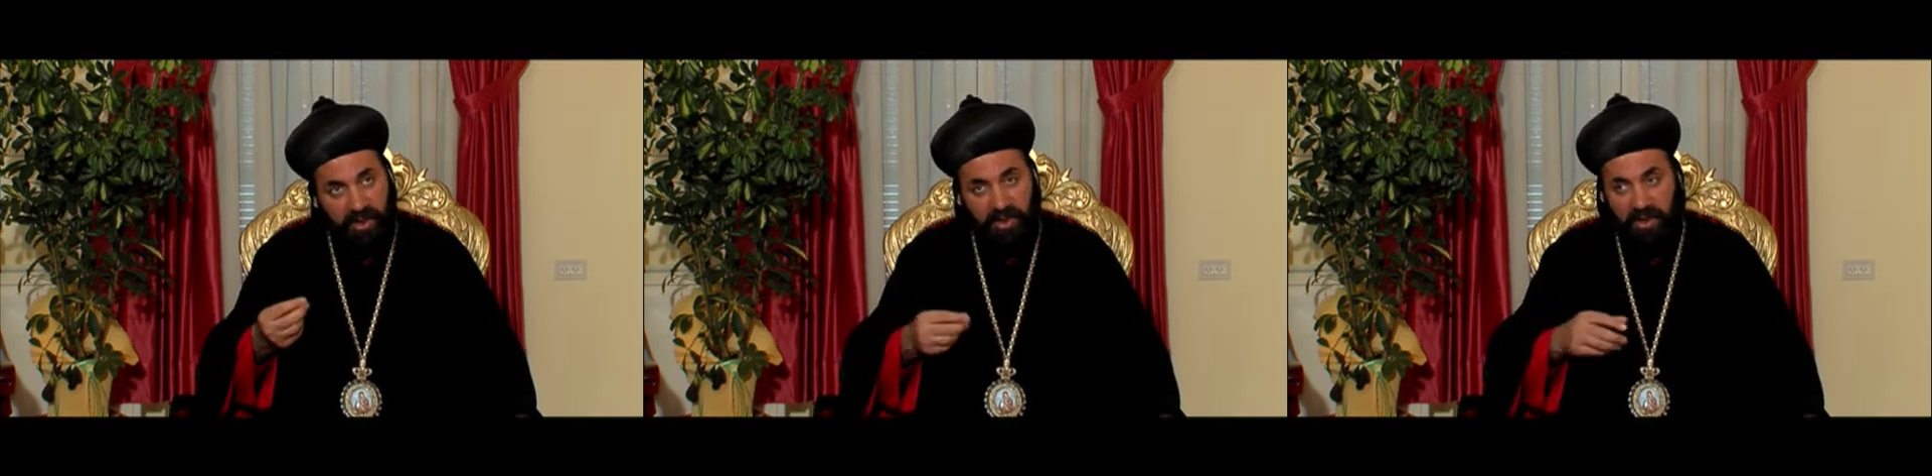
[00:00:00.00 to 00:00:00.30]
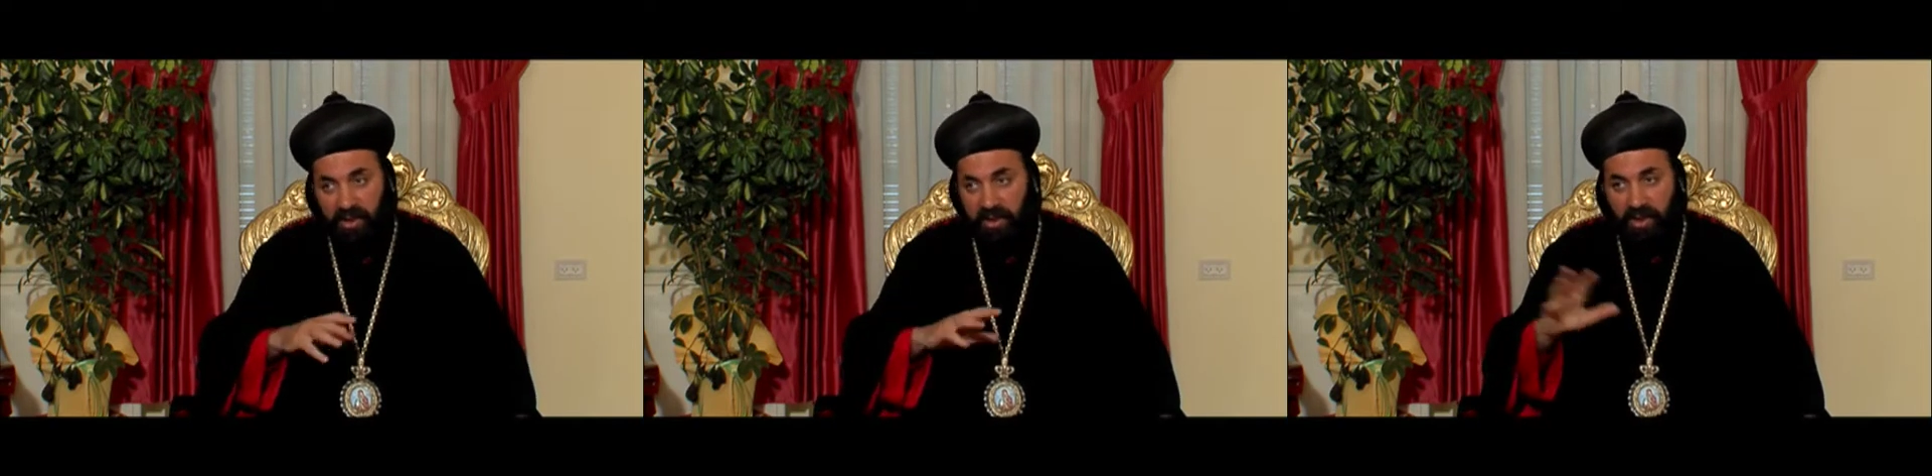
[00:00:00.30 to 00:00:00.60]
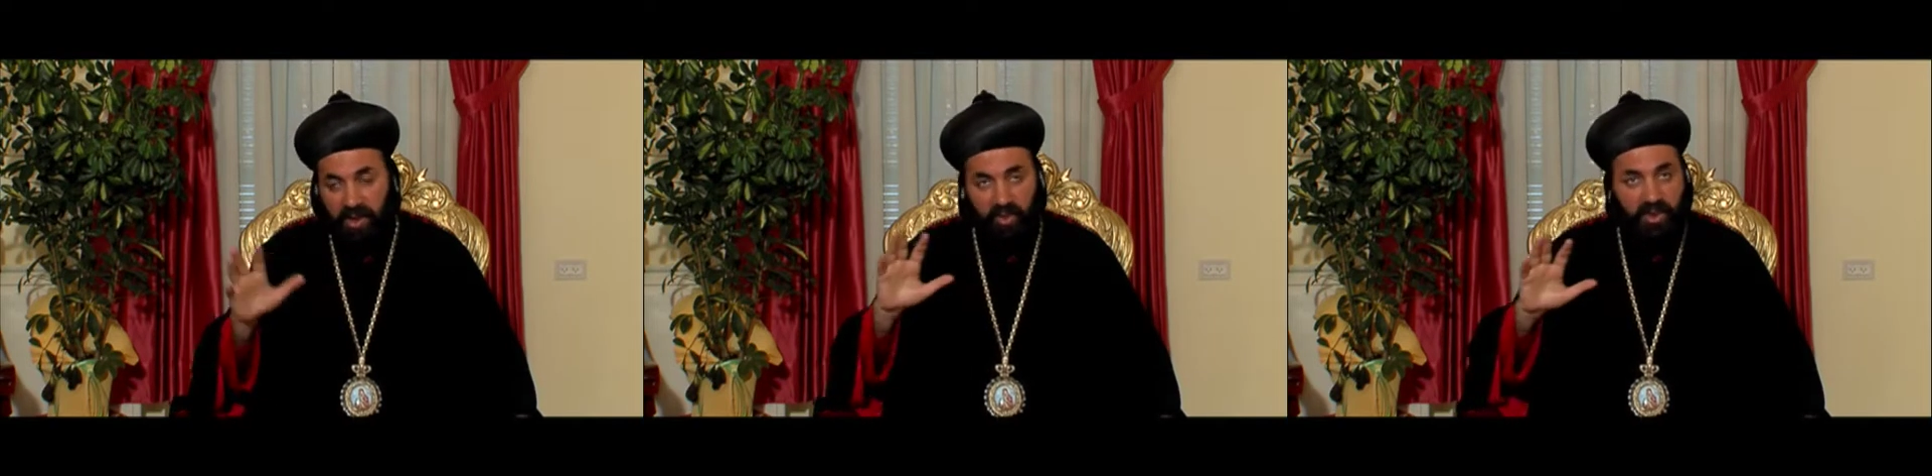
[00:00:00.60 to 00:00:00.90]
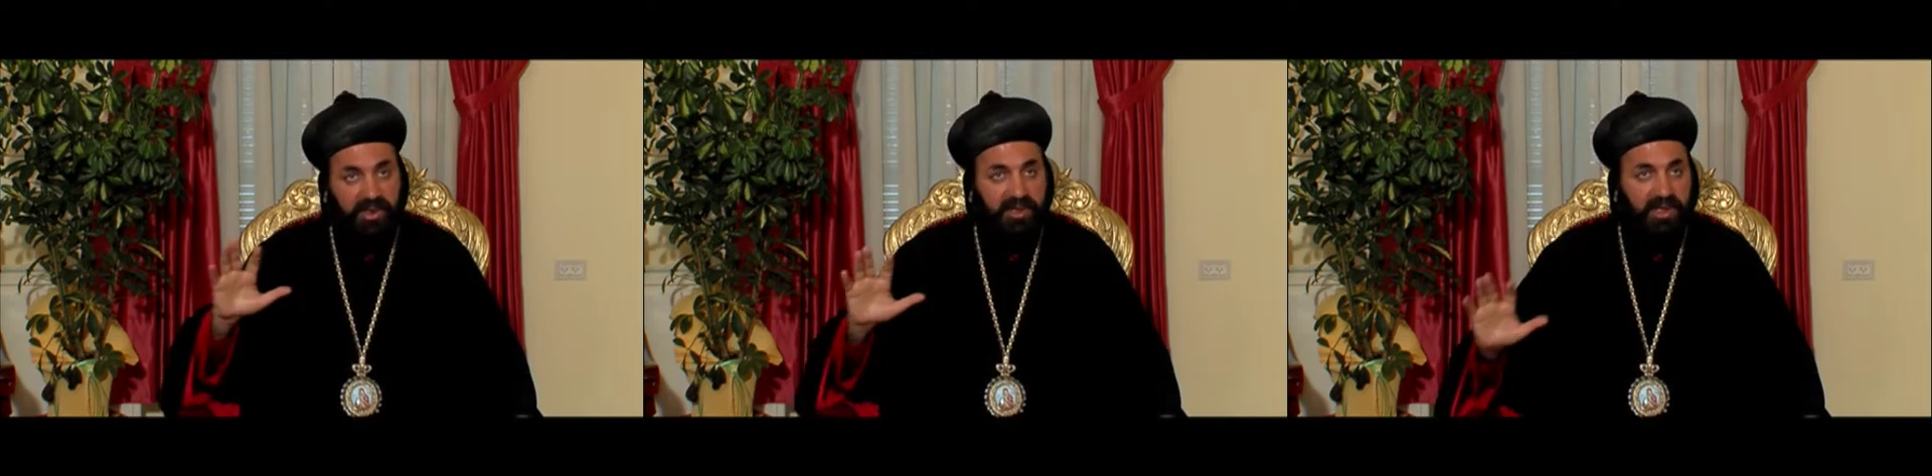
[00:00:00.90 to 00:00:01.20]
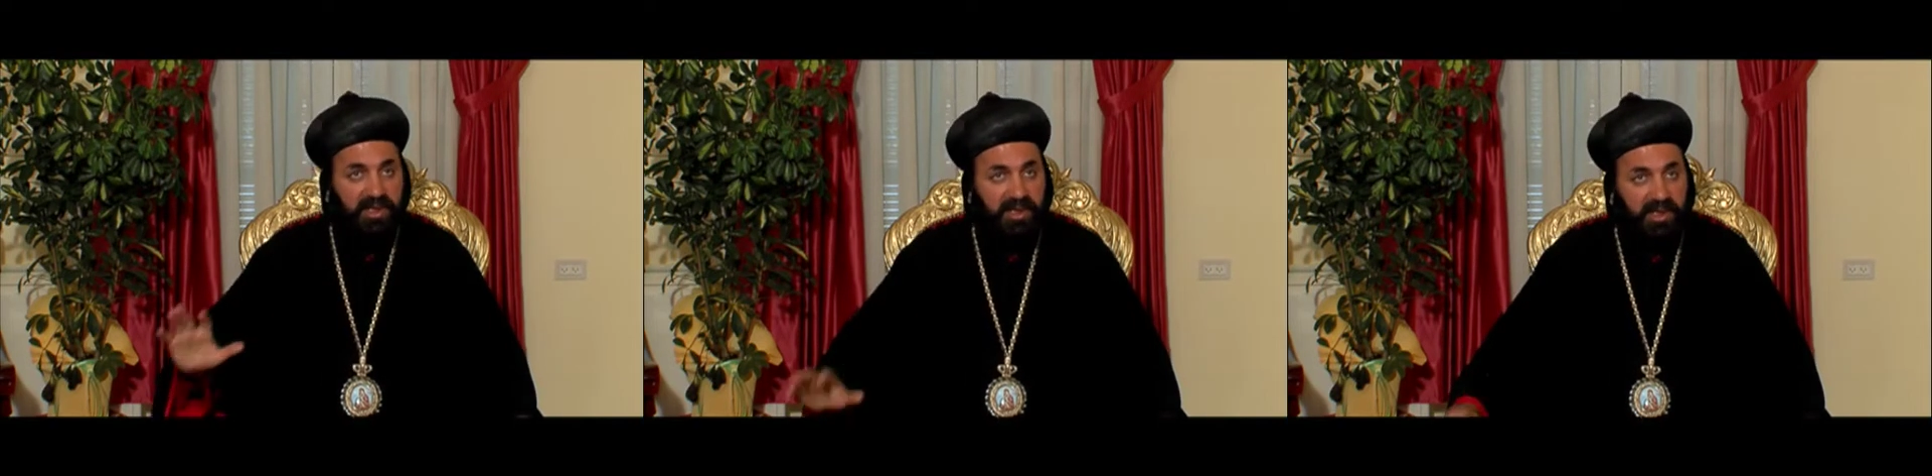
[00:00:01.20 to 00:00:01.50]
and what
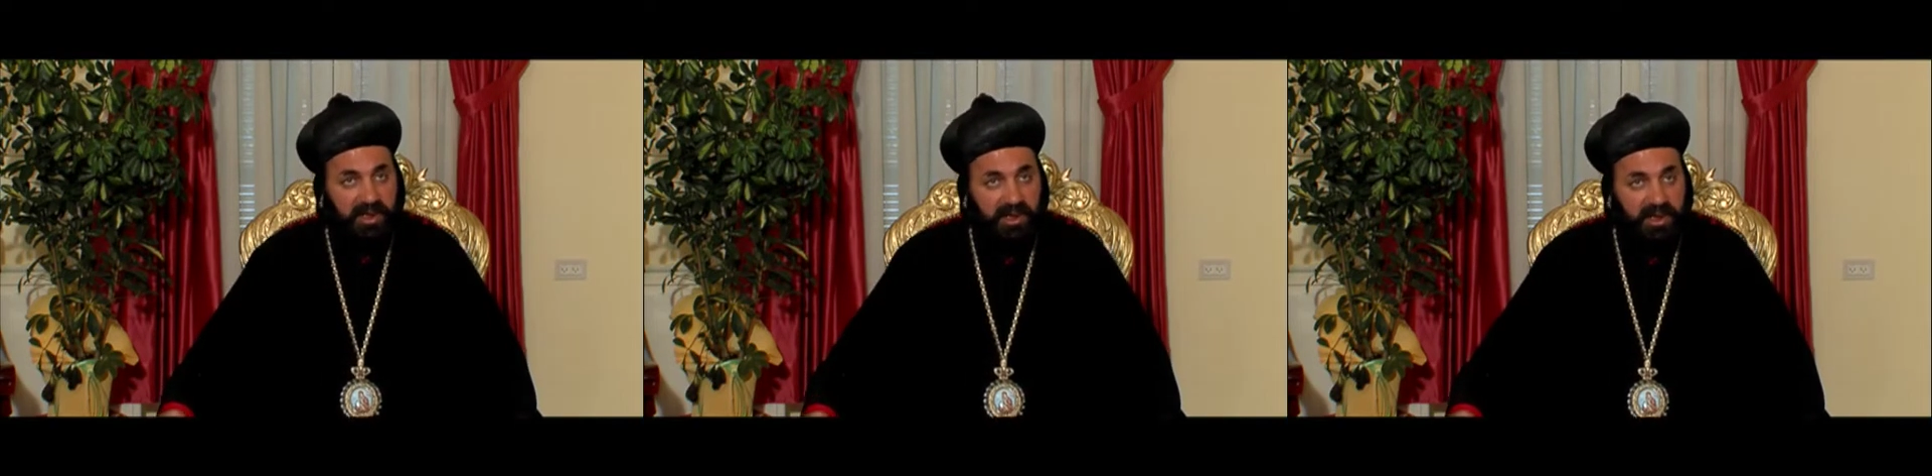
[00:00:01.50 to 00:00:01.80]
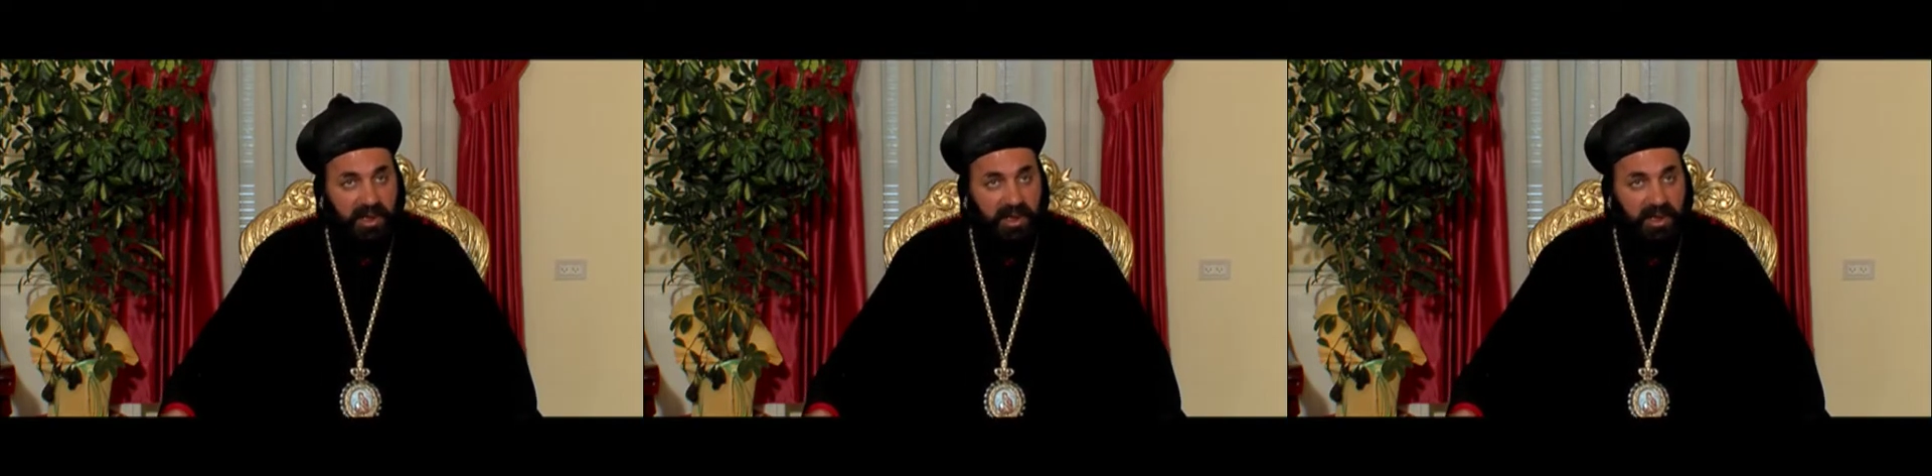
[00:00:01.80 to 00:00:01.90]
they need,